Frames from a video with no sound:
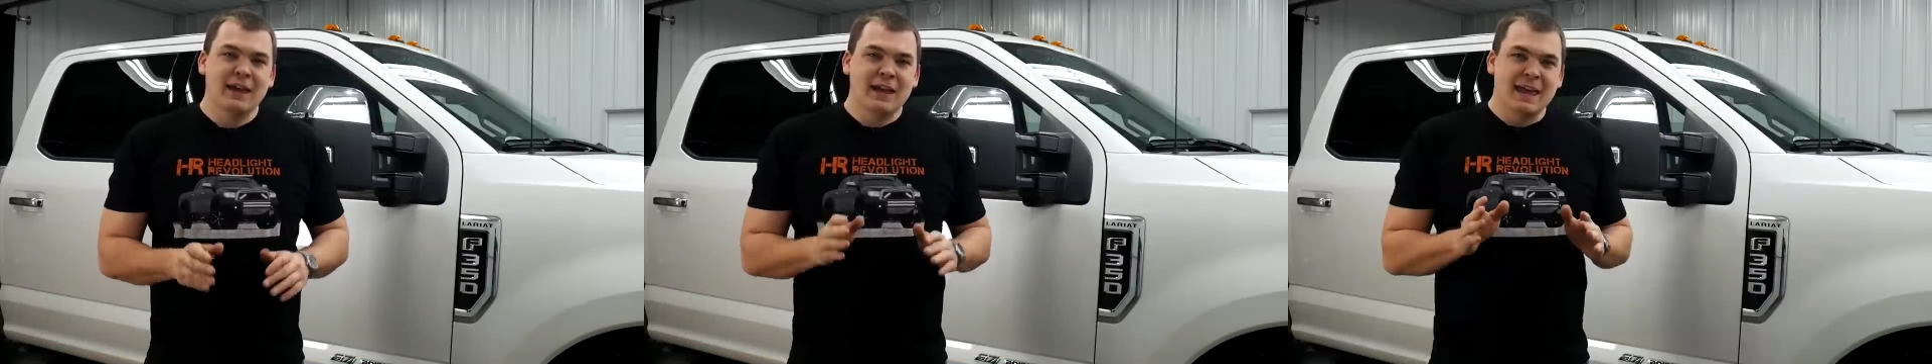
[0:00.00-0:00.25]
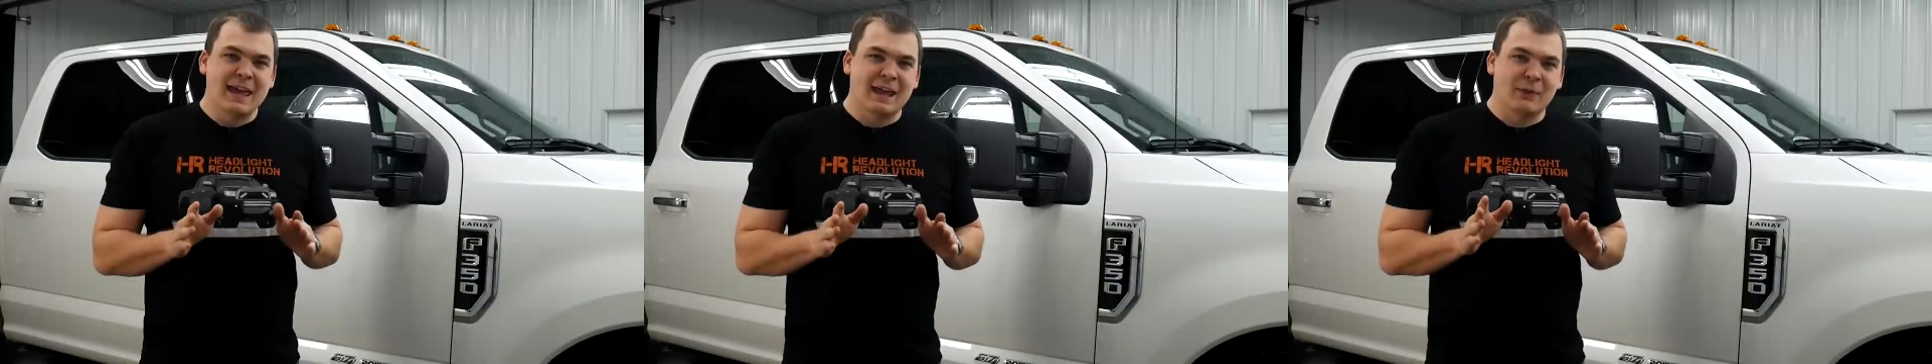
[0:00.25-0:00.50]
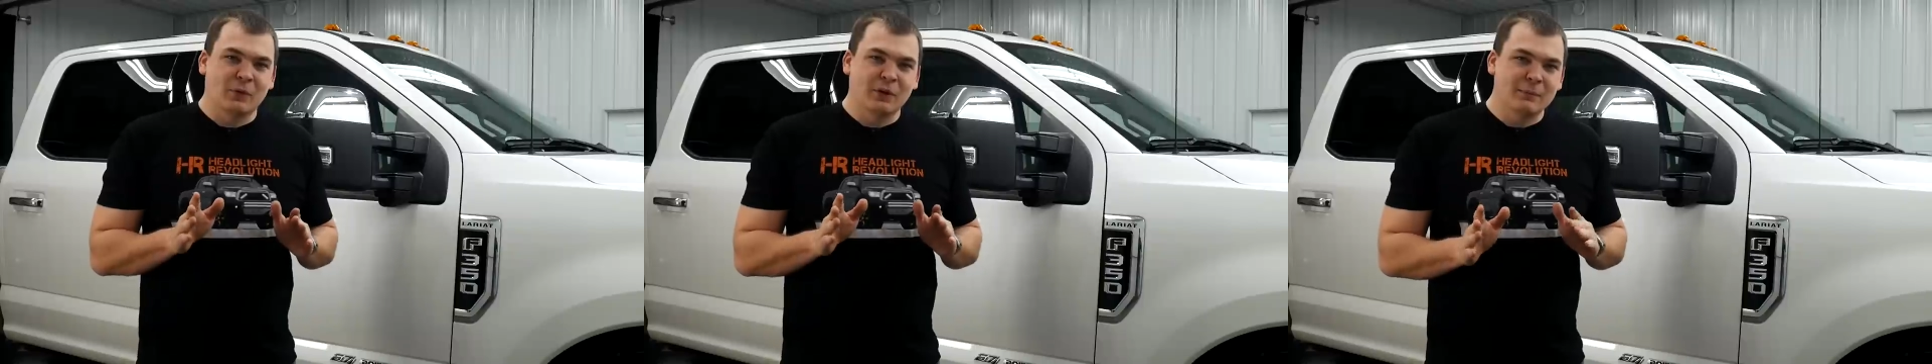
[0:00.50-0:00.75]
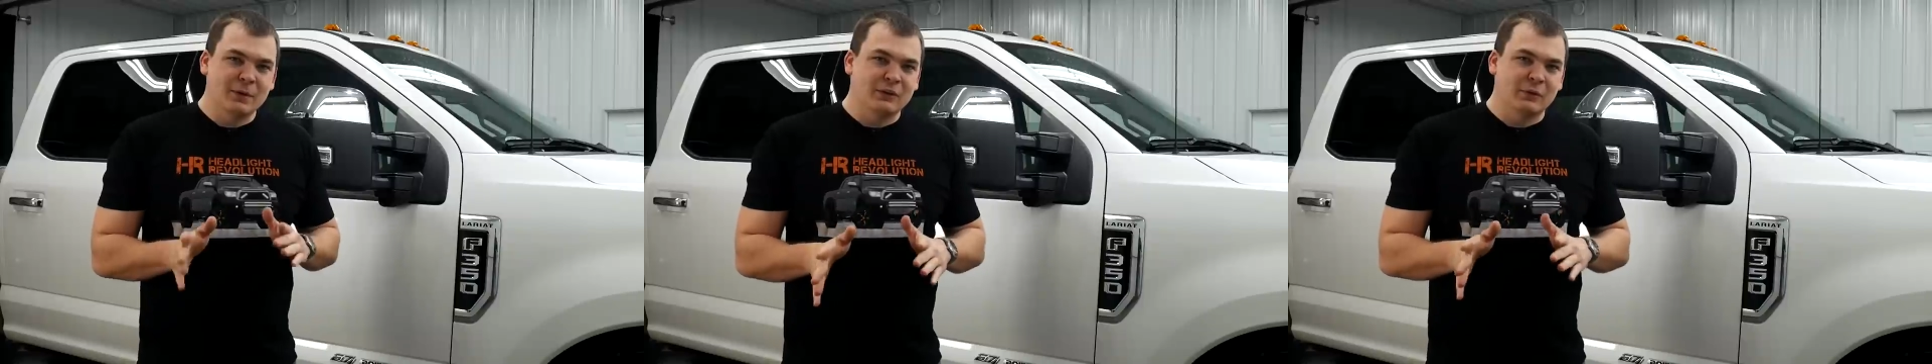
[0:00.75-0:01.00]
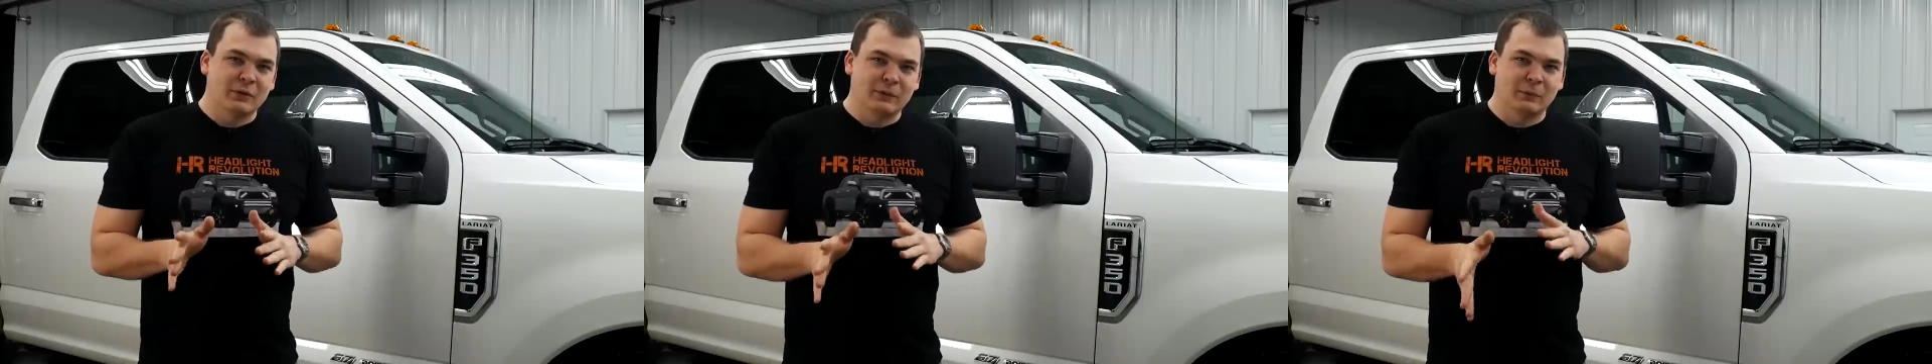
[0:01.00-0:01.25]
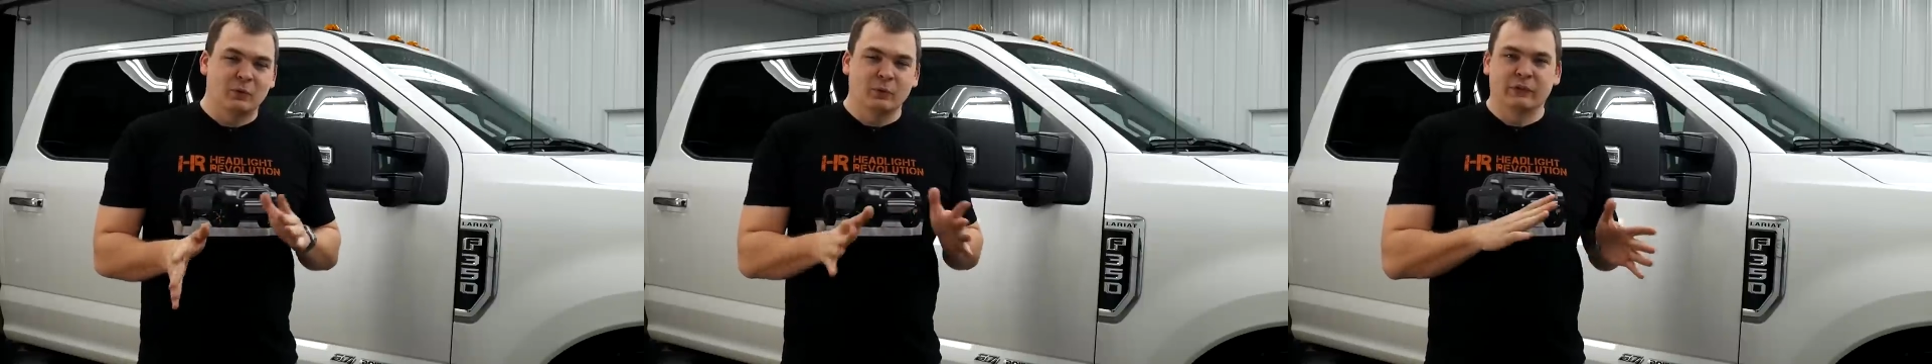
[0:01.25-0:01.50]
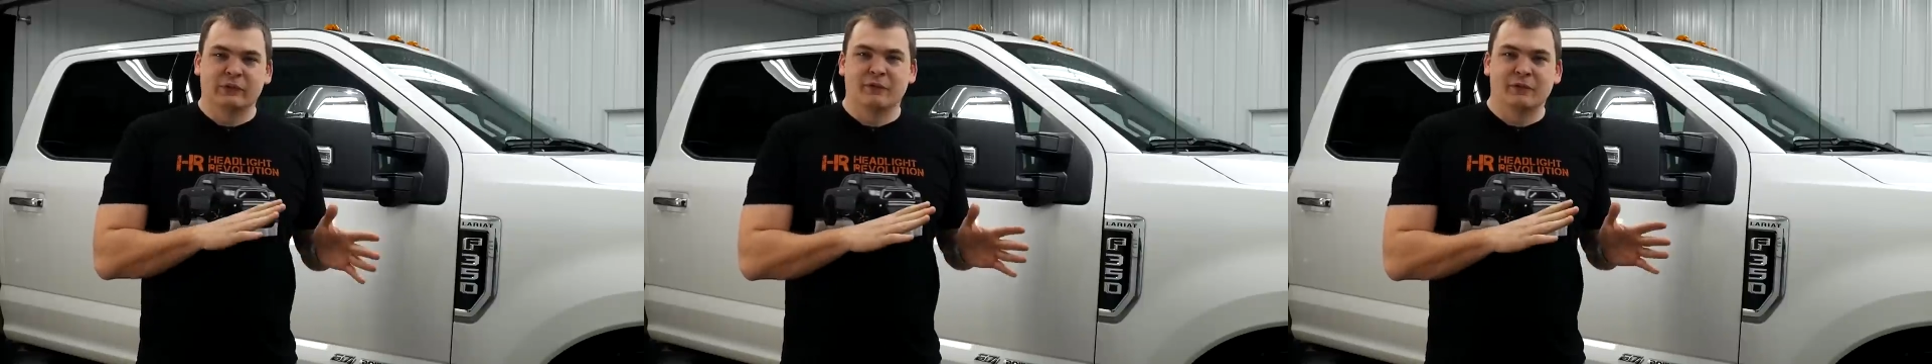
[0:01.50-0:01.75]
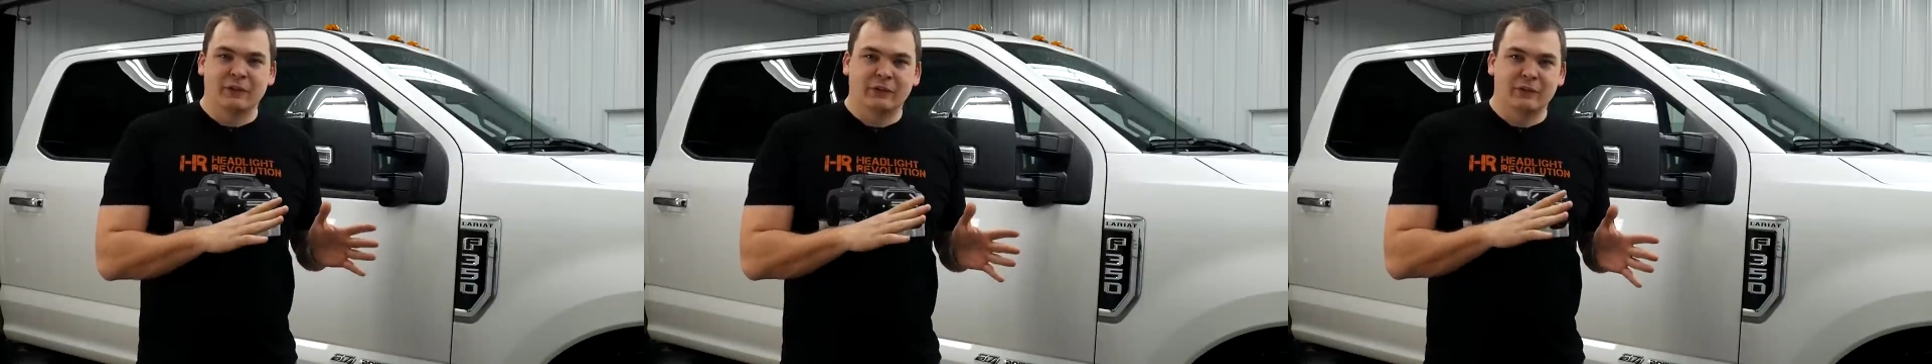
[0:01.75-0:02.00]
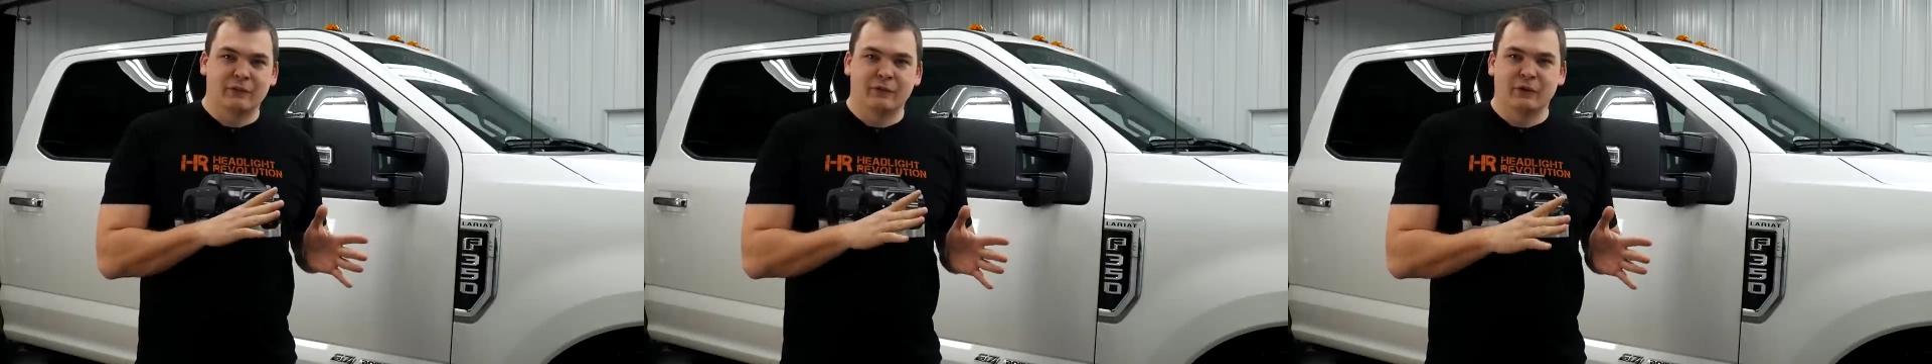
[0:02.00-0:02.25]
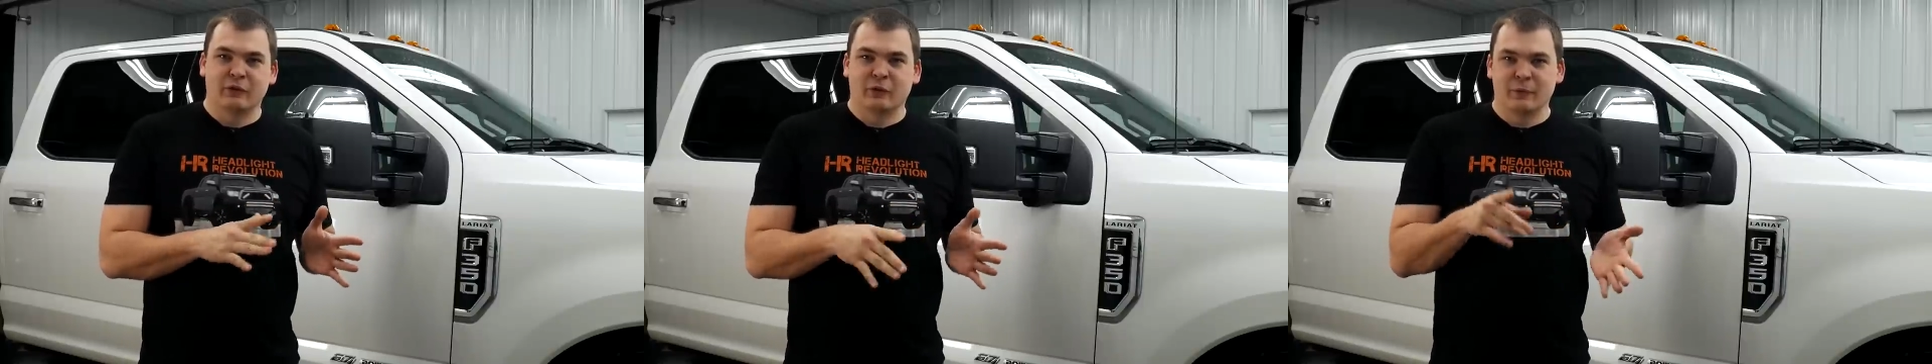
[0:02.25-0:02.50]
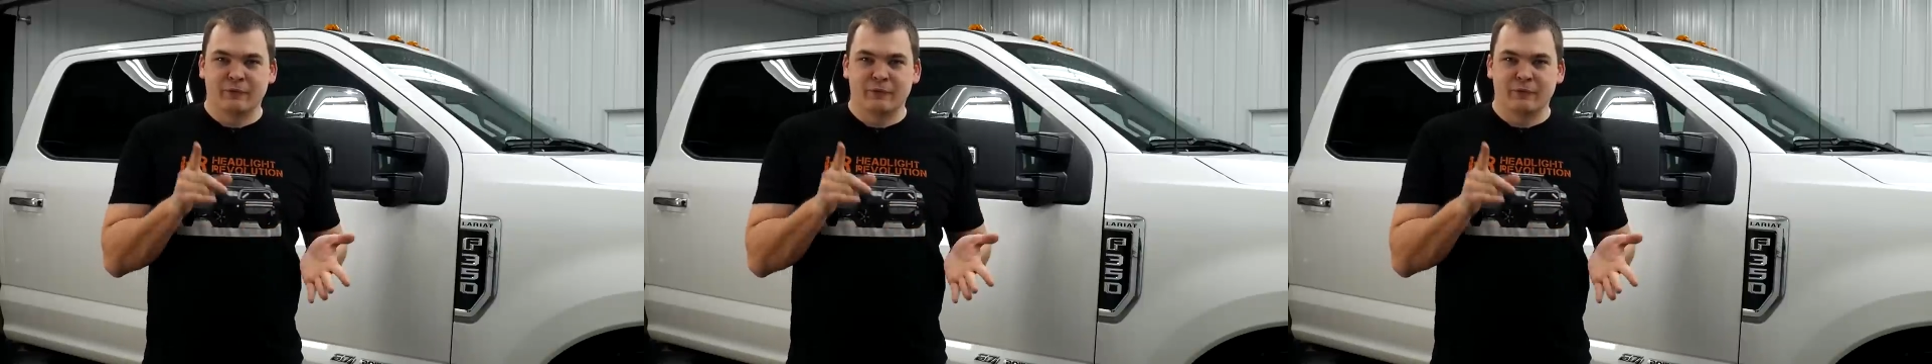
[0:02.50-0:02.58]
and we're going to be doing some cool stuff to this in the future.